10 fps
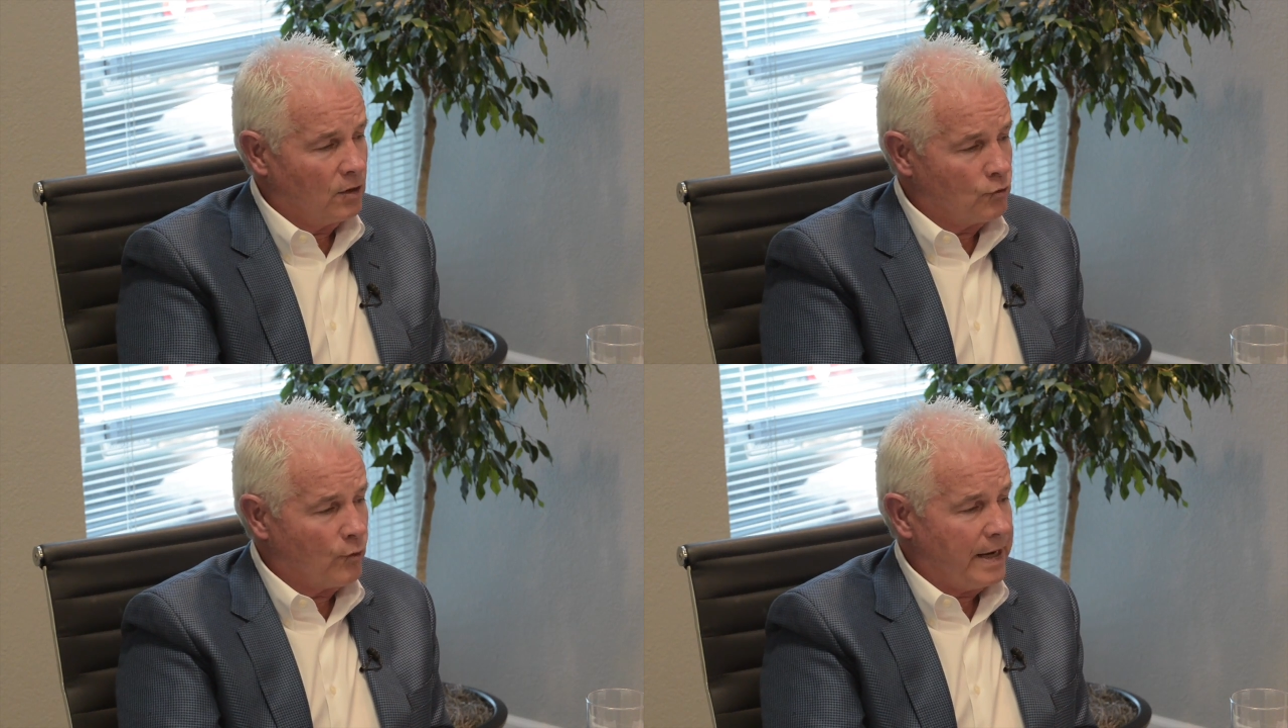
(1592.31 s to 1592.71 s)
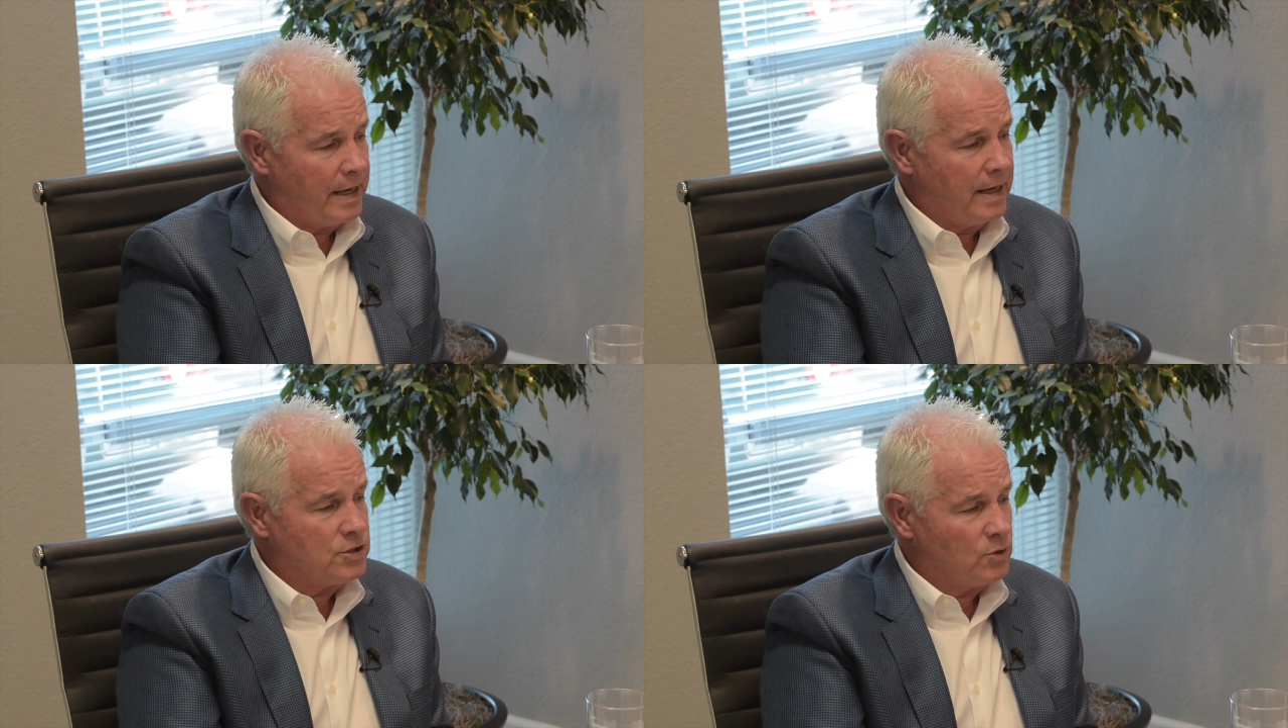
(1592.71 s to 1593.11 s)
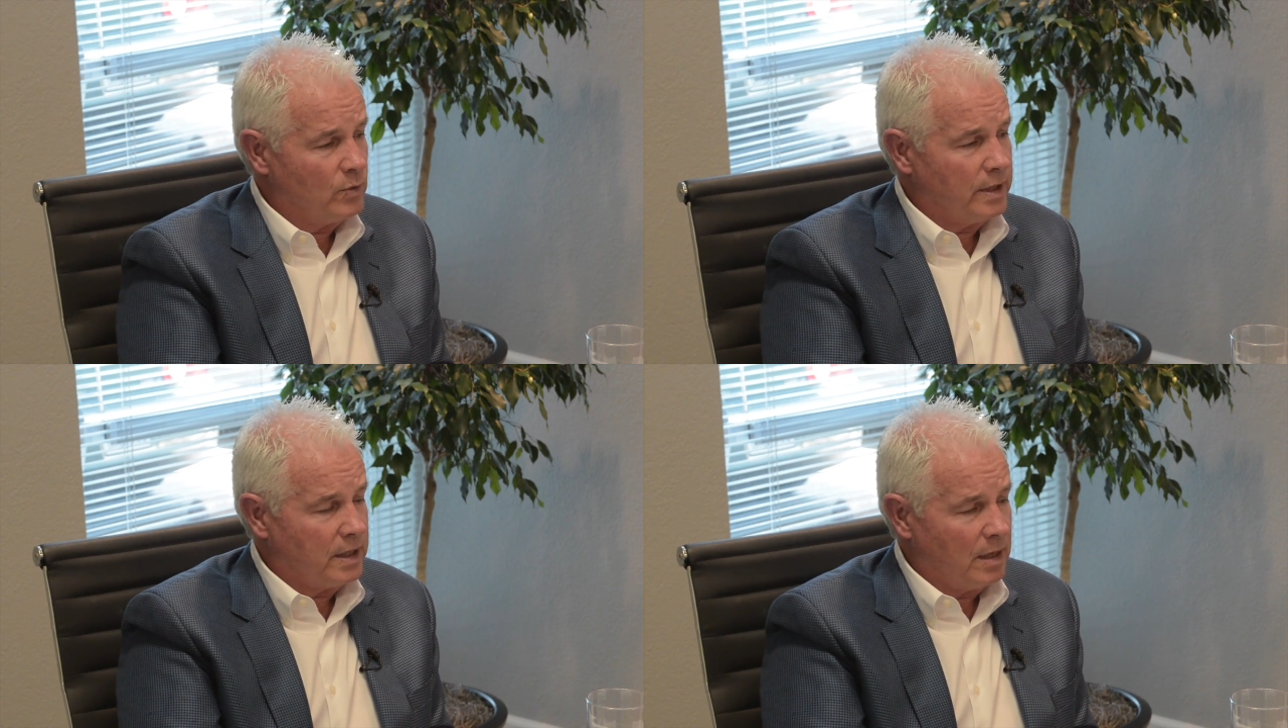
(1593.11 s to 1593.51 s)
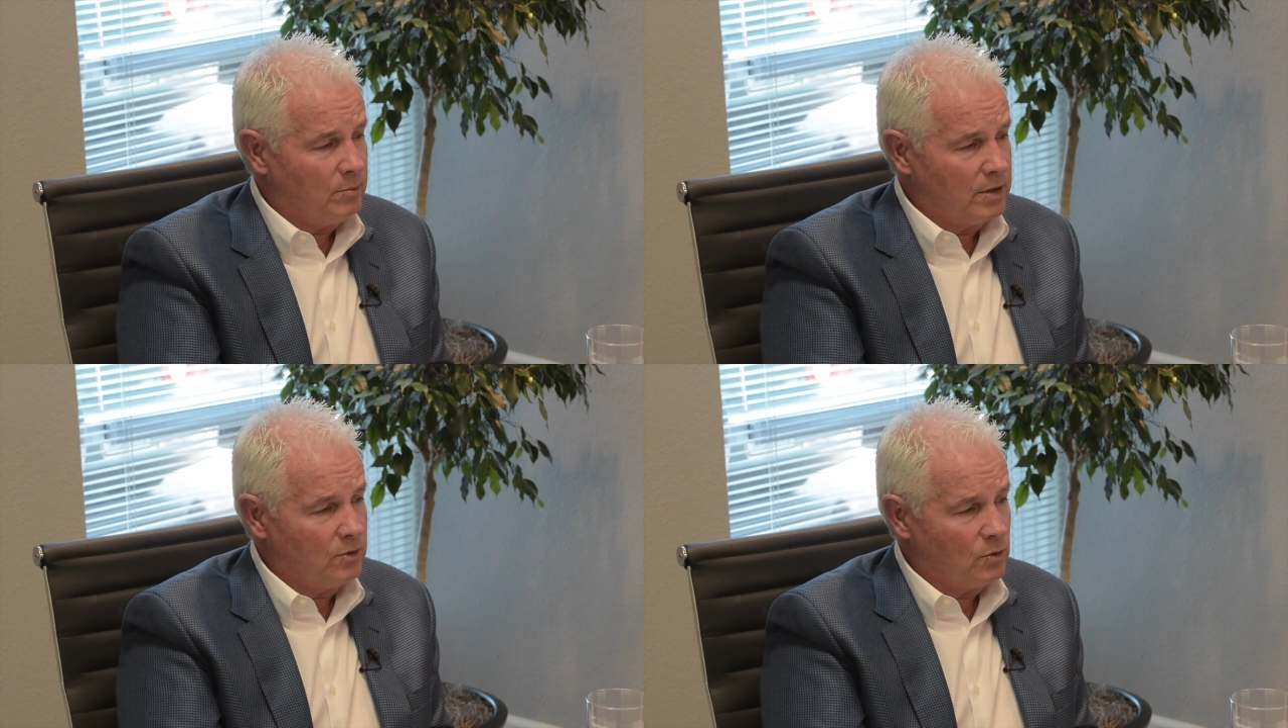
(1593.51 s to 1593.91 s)
great agent when he came
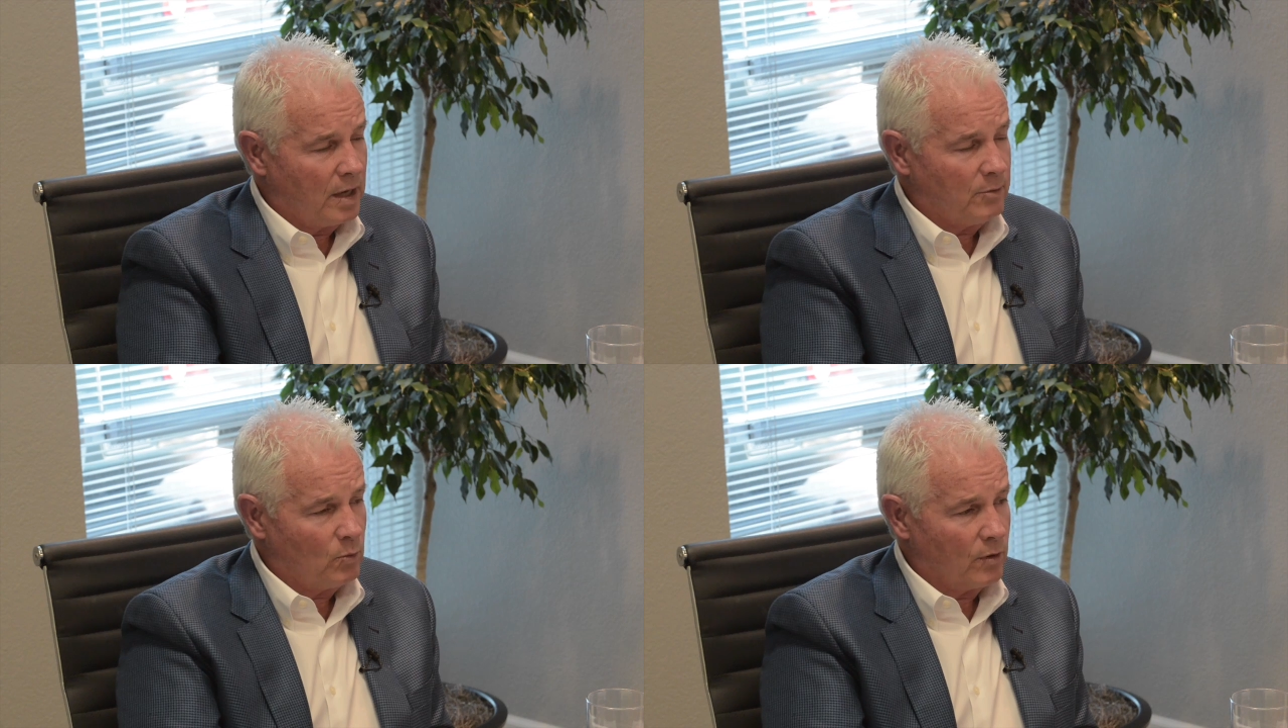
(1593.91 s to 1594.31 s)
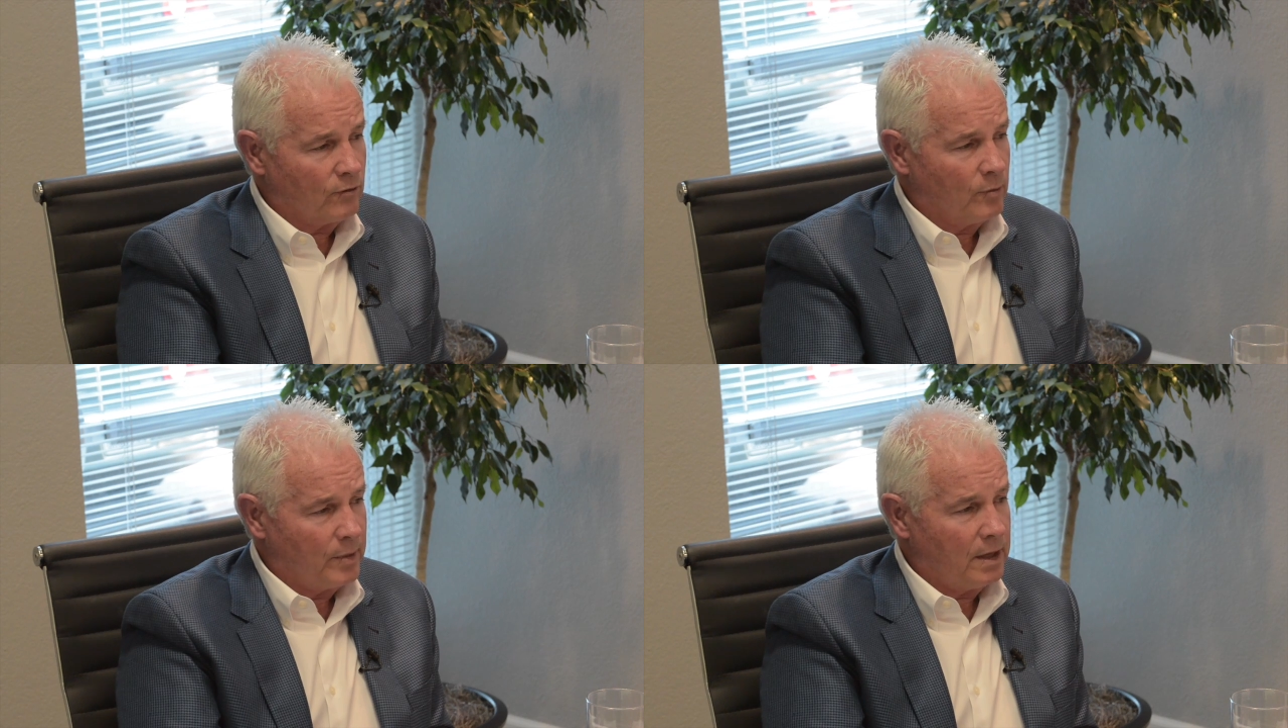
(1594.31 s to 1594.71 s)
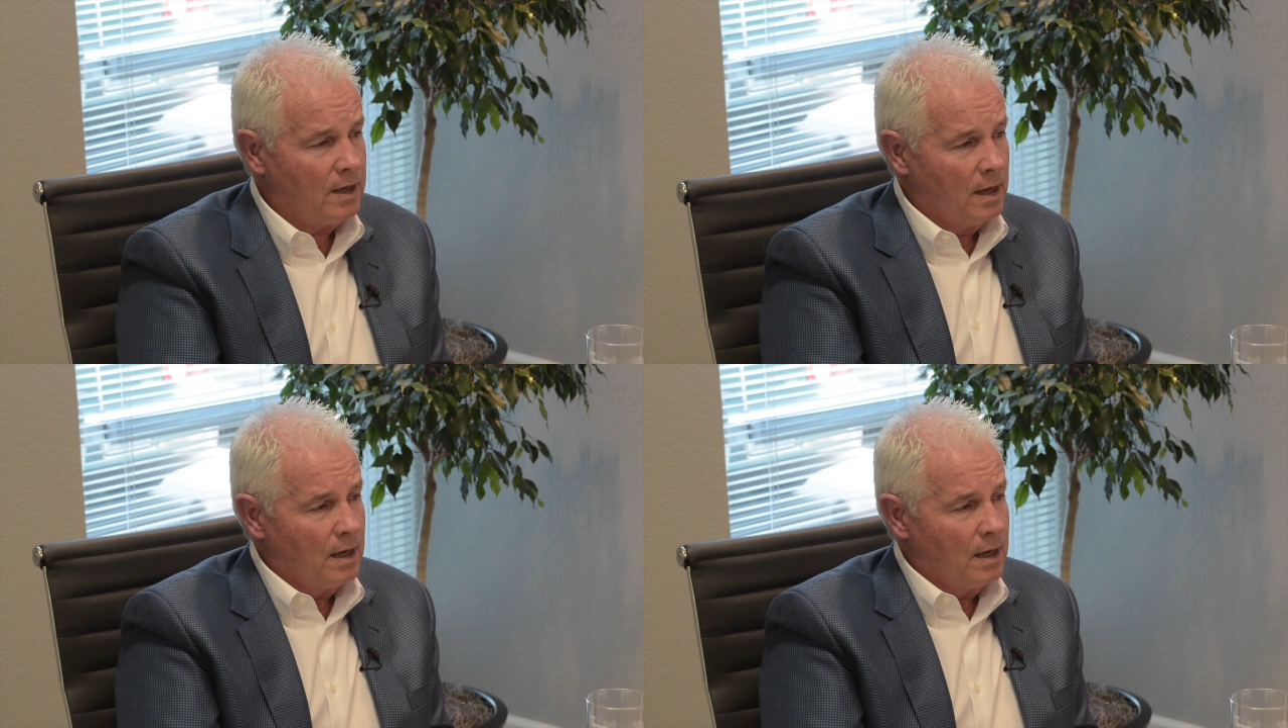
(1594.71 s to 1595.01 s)
in, who came to work for me.